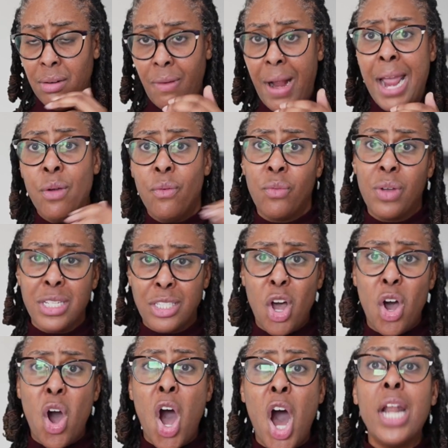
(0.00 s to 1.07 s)
right? Because
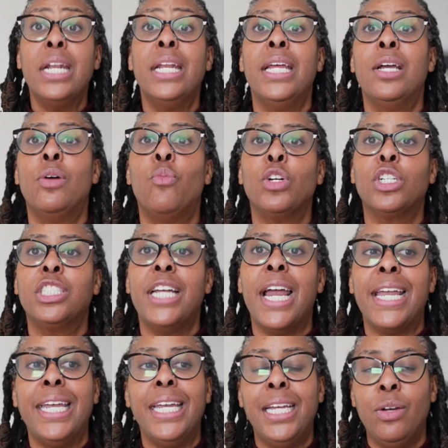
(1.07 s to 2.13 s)
auditing,
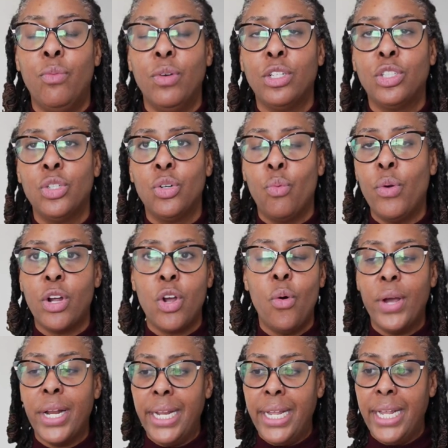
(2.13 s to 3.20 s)
we're
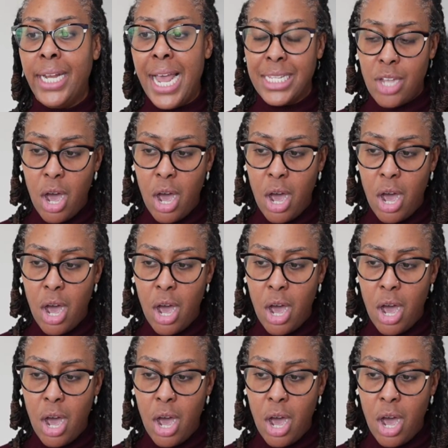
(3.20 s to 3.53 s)
going in as